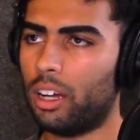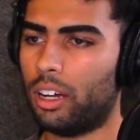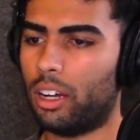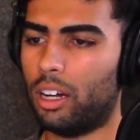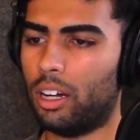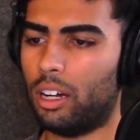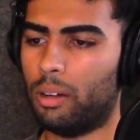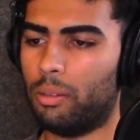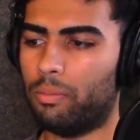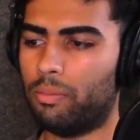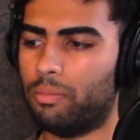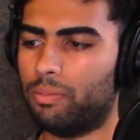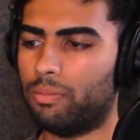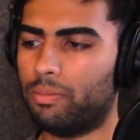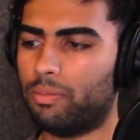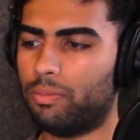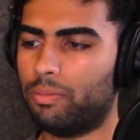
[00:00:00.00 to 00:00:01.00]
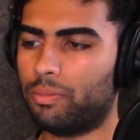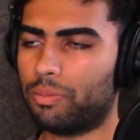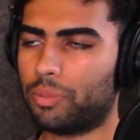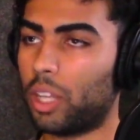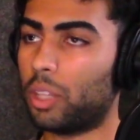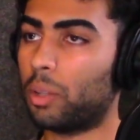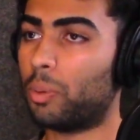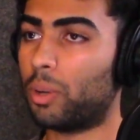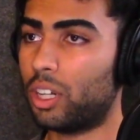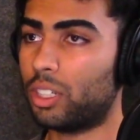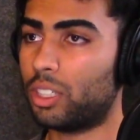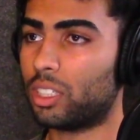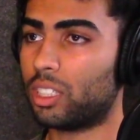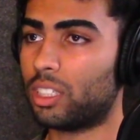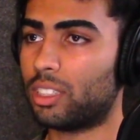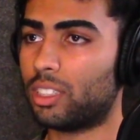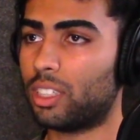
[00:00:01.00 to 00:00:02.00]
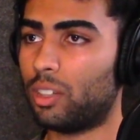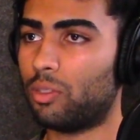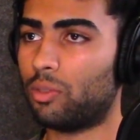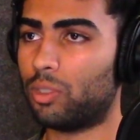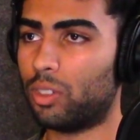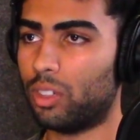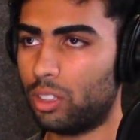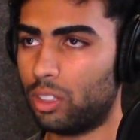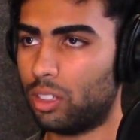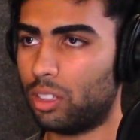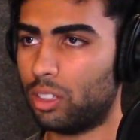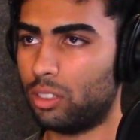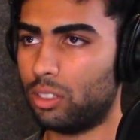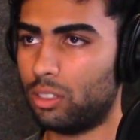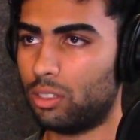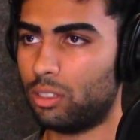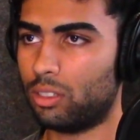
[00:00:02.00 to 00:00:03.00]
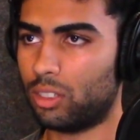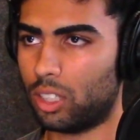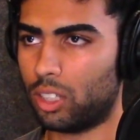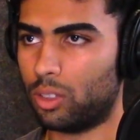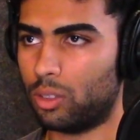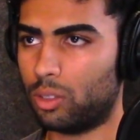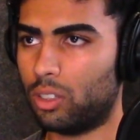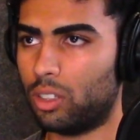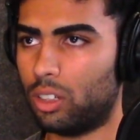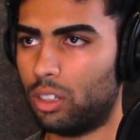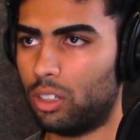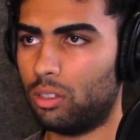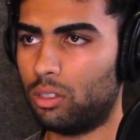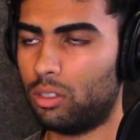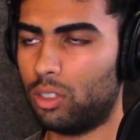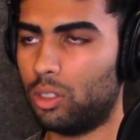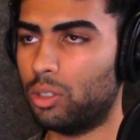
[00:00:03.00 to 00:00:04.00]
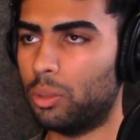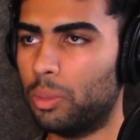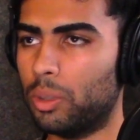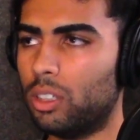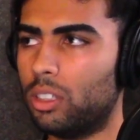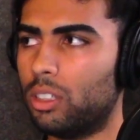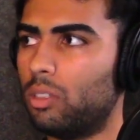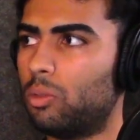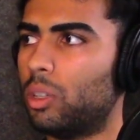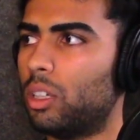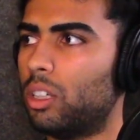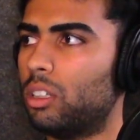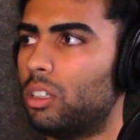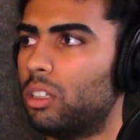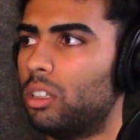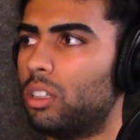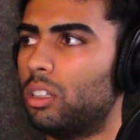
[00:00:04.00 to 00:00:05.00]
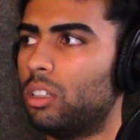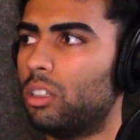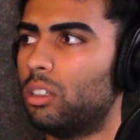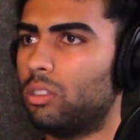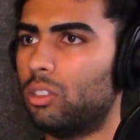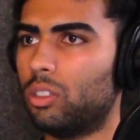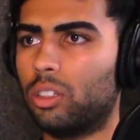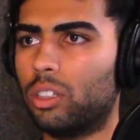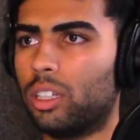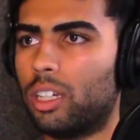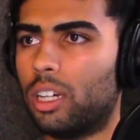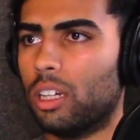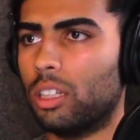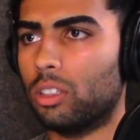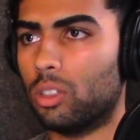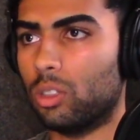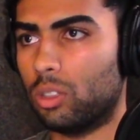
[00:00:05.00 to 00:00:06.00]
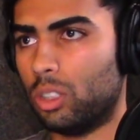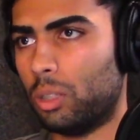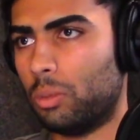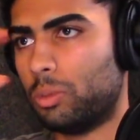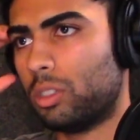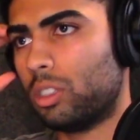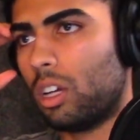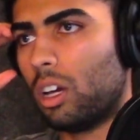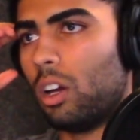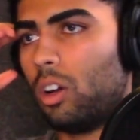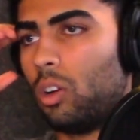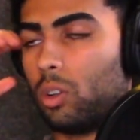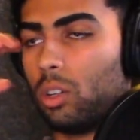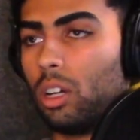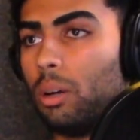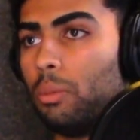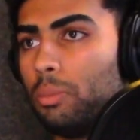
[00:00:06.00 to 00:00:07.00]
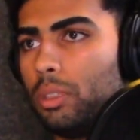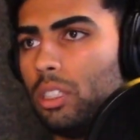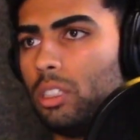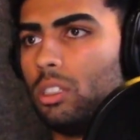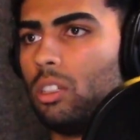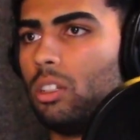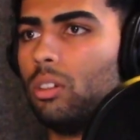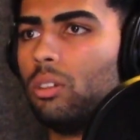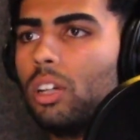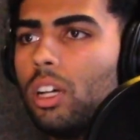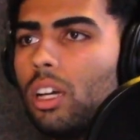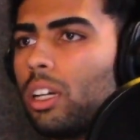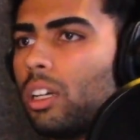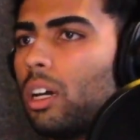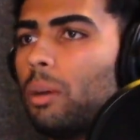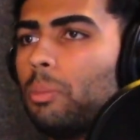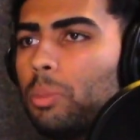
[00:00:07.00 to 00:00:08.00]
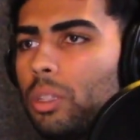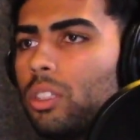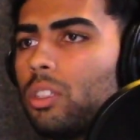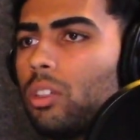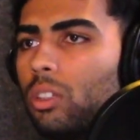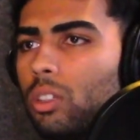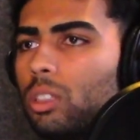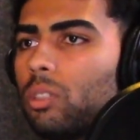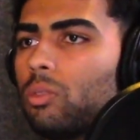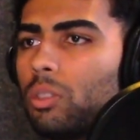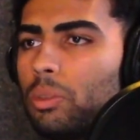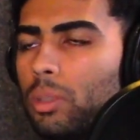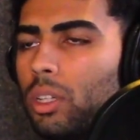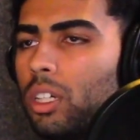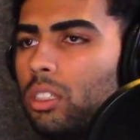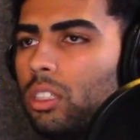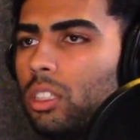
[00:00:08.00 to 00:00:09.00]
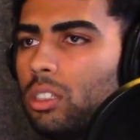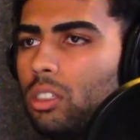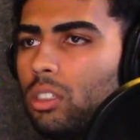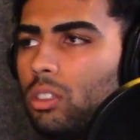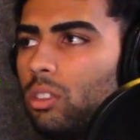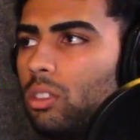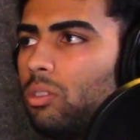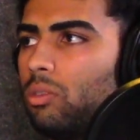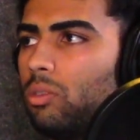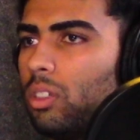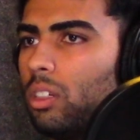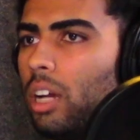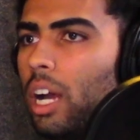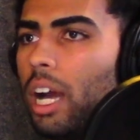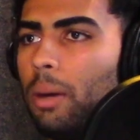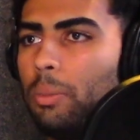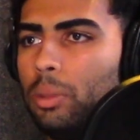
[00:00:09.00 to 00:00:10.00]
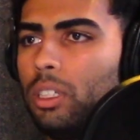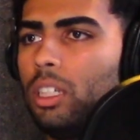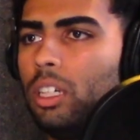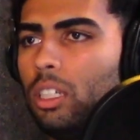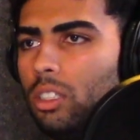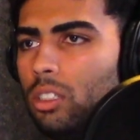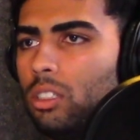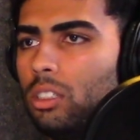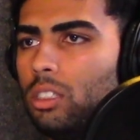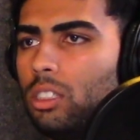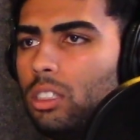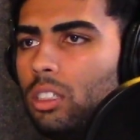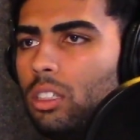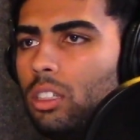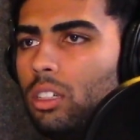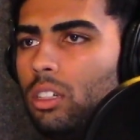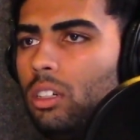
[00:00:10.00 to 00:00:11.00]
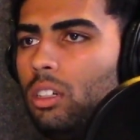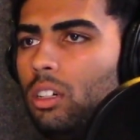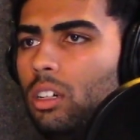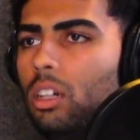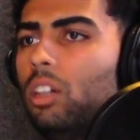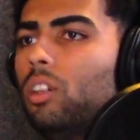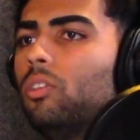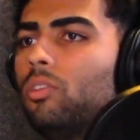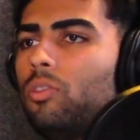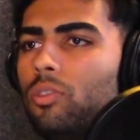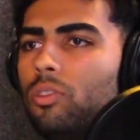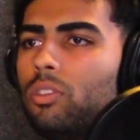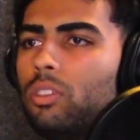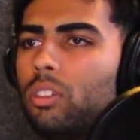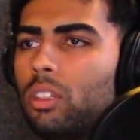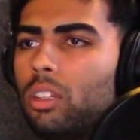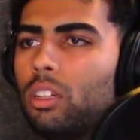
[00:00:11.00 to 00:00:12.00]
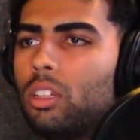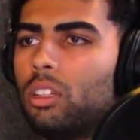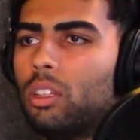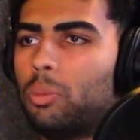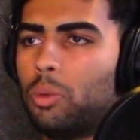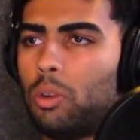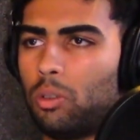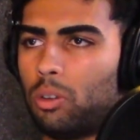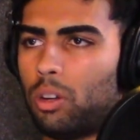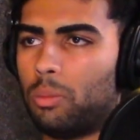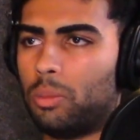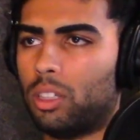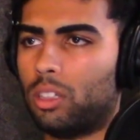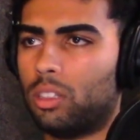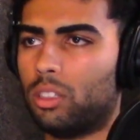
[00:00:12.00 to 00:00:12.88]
And the projects extend further in, their usability when you're looking at internships or companies, Companies are looking for projects. They're looking for applications of the programming.